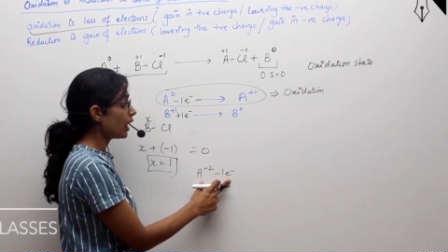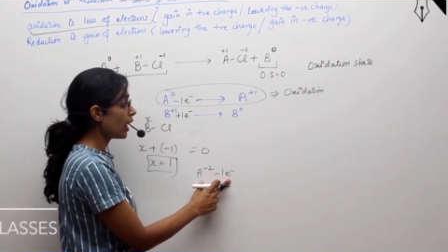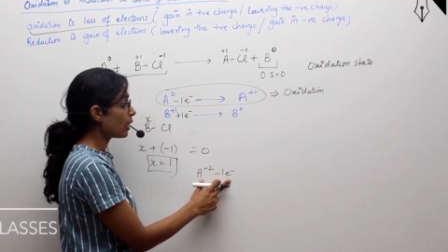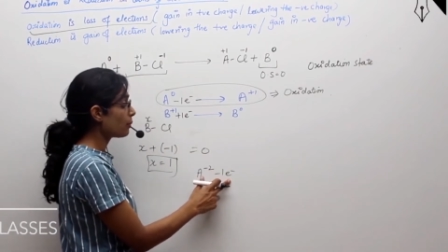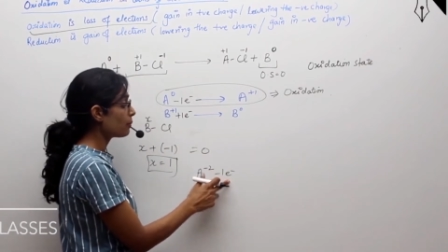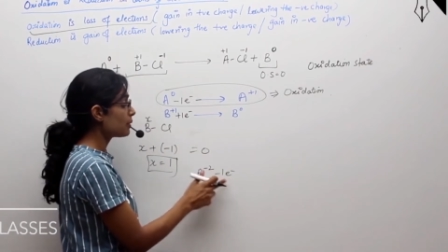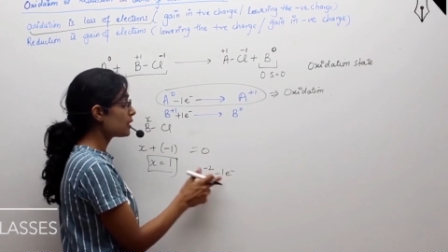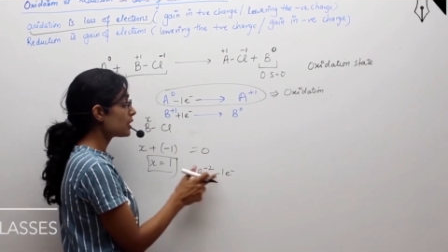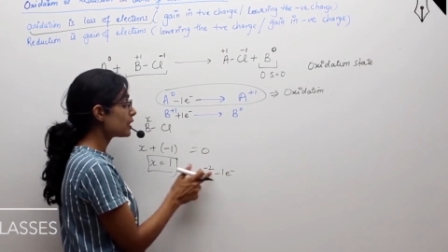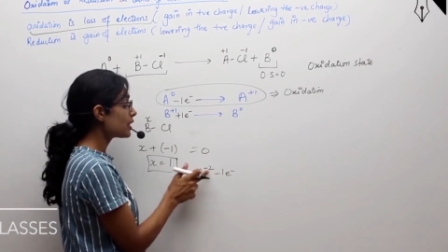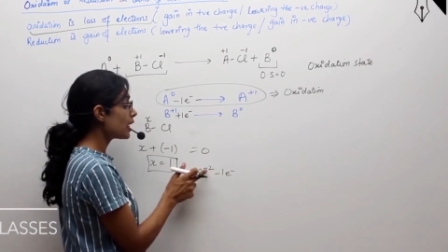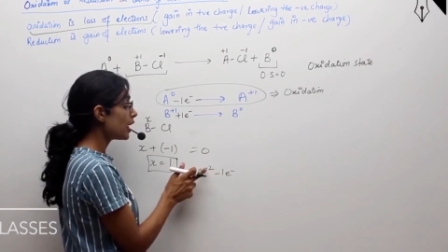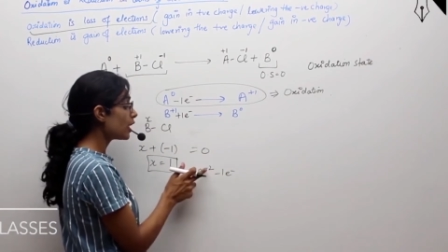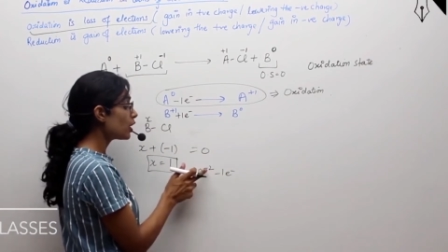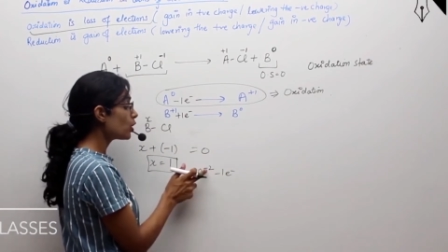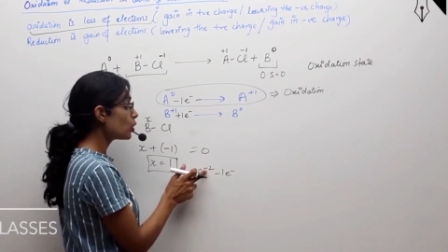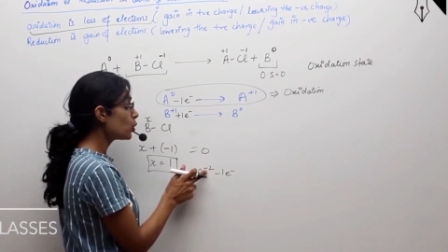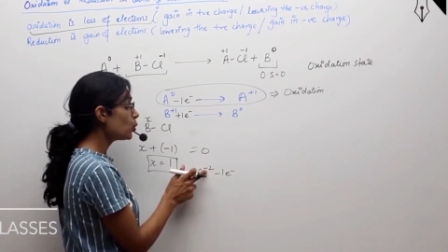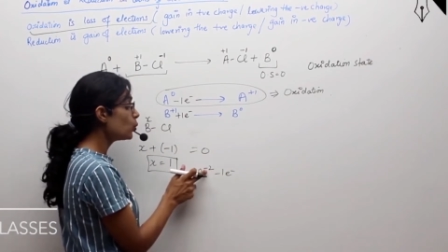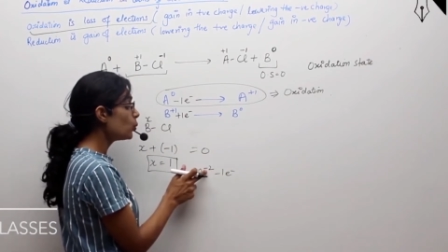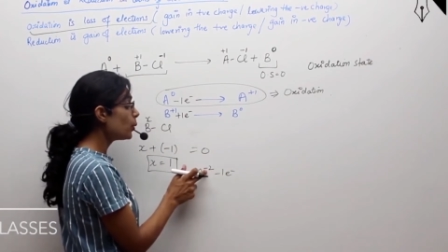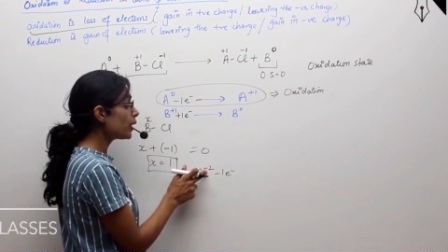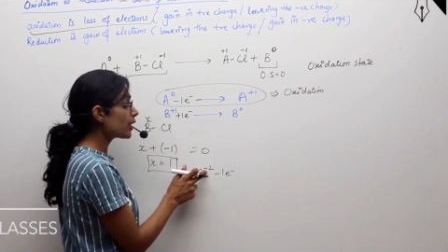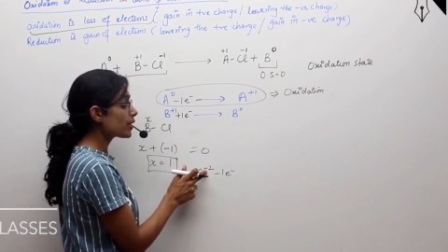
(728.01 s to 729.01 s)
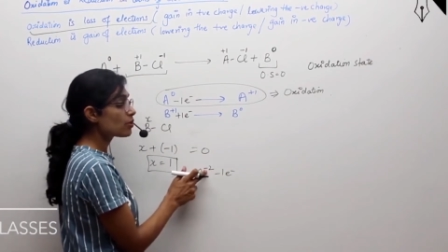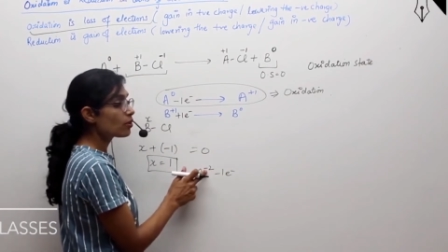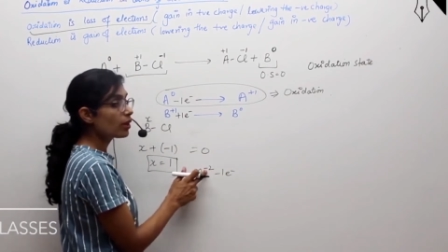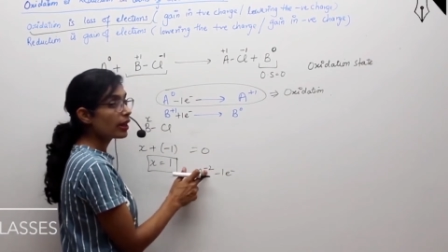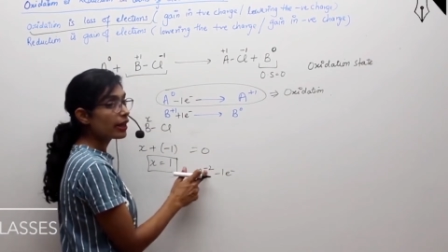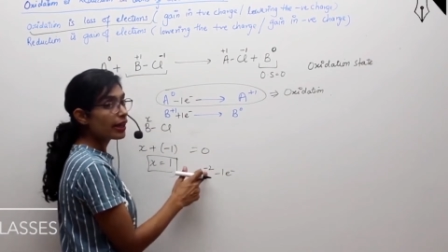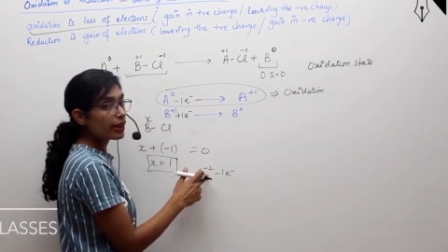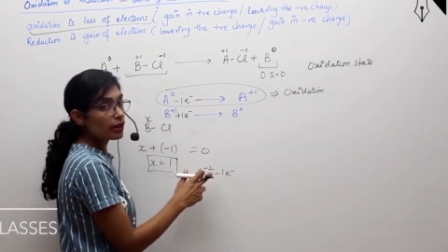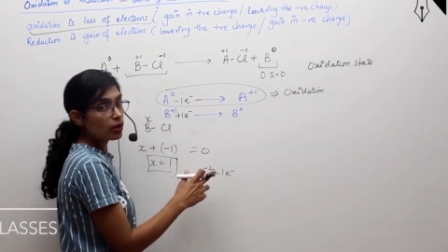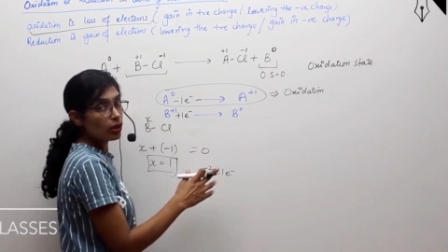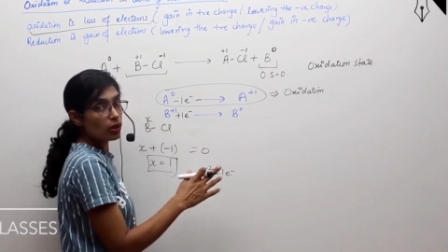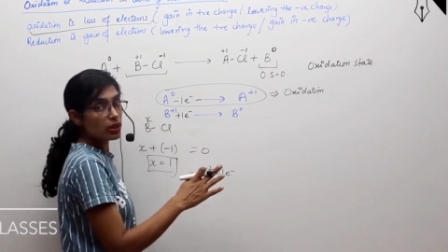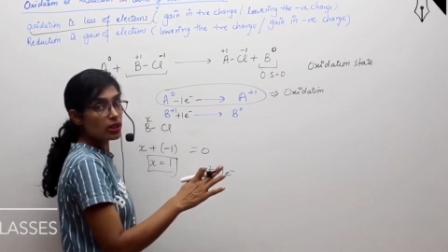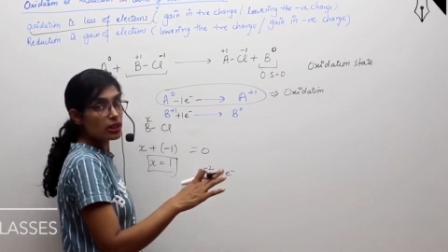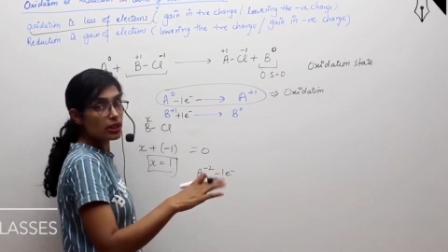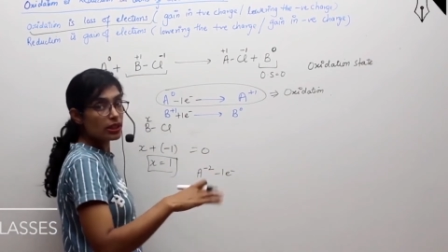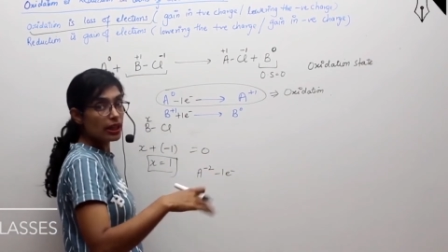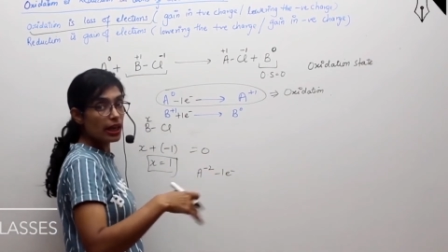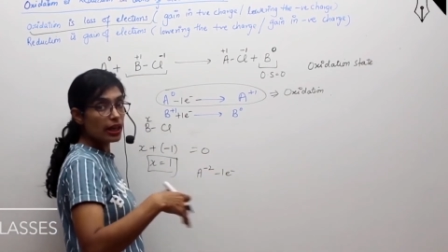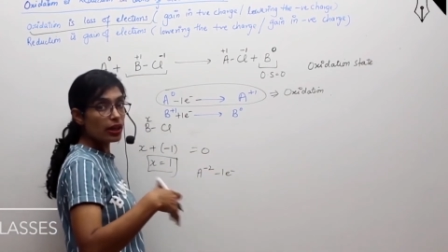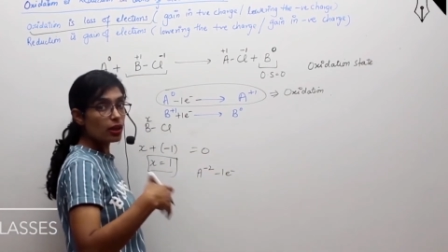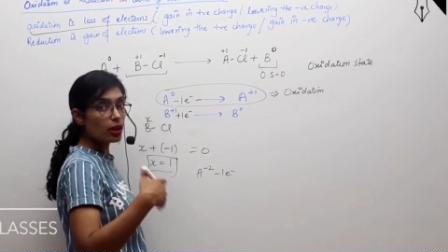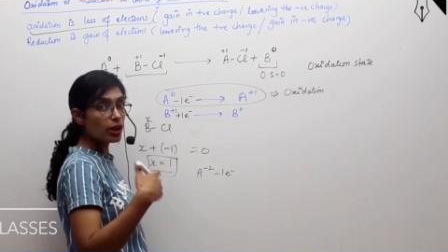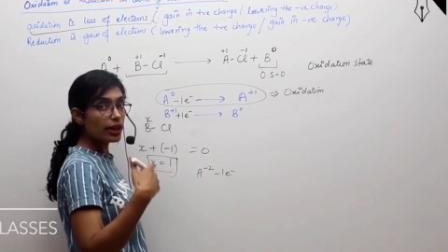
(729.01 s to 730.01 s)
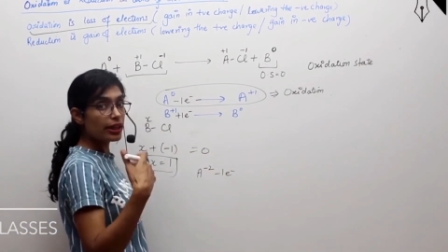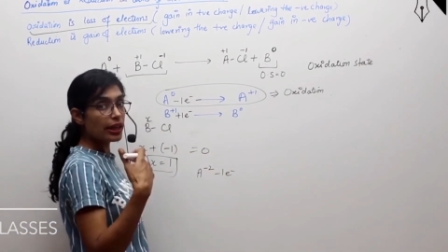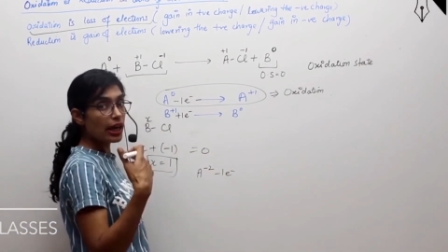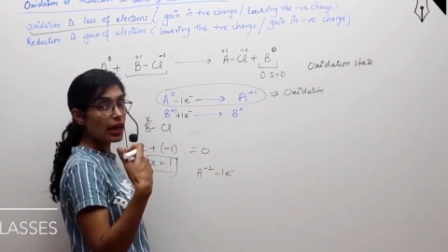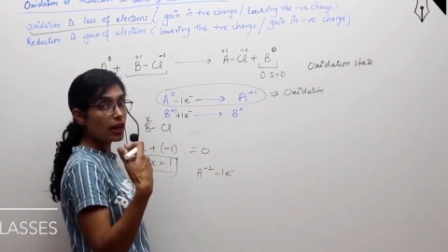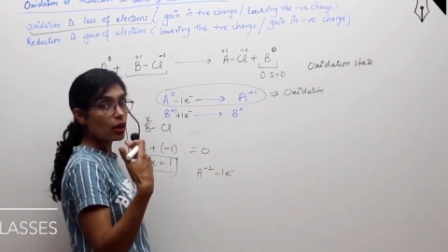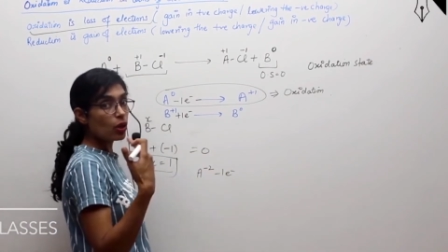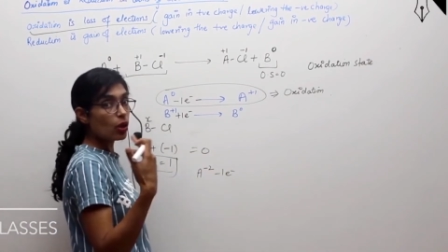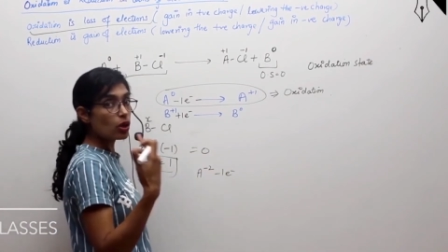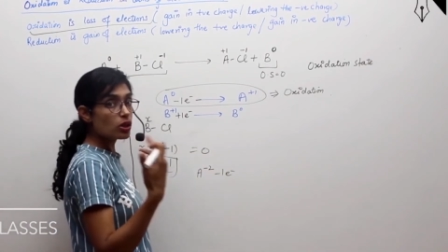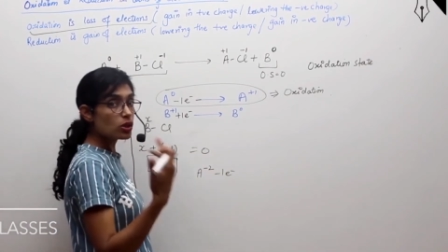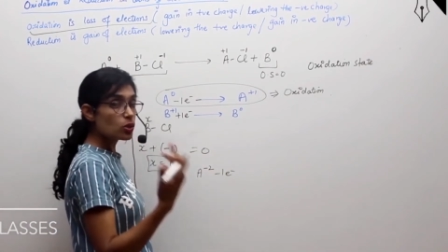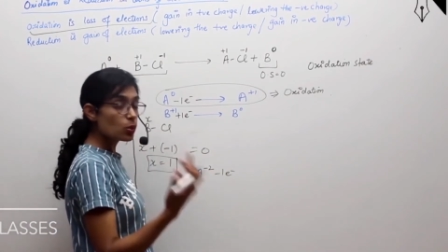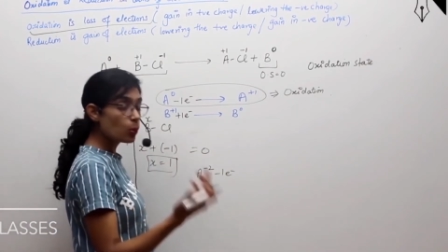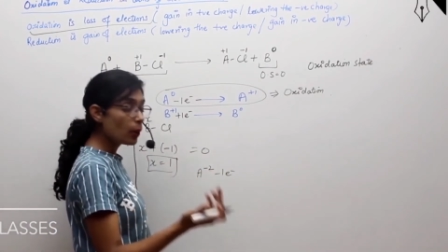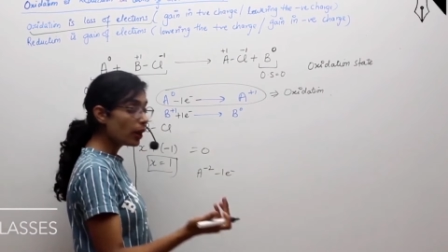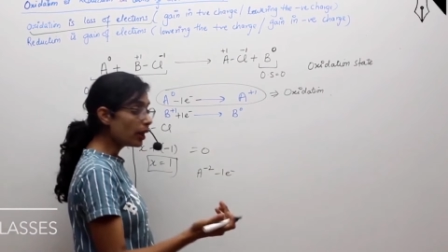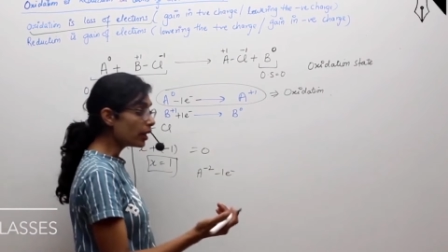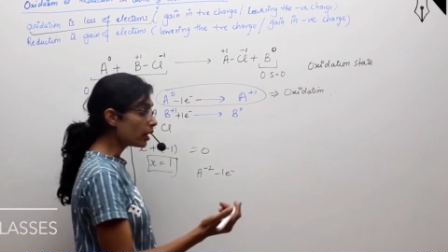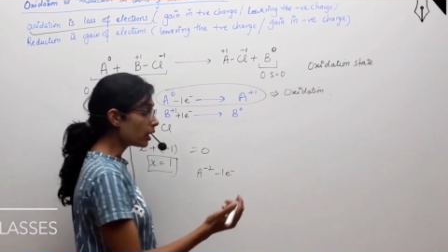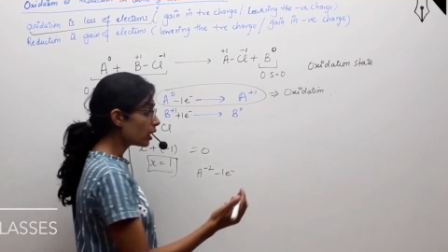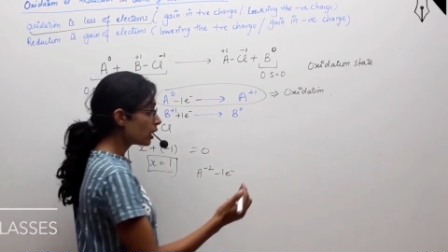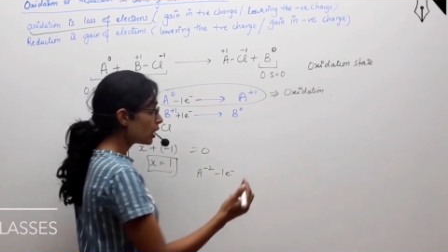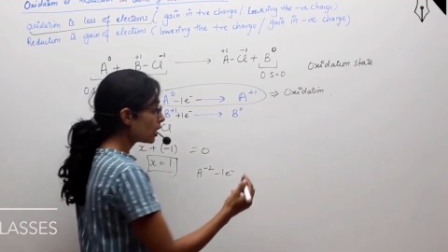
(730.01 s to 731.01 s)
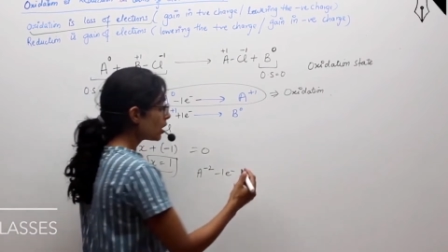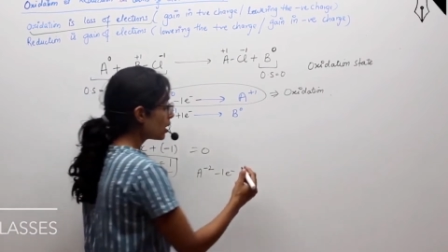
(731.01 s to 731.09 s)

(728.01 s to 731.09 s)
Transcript: That means it had 2 extra electrons, it had lost 1.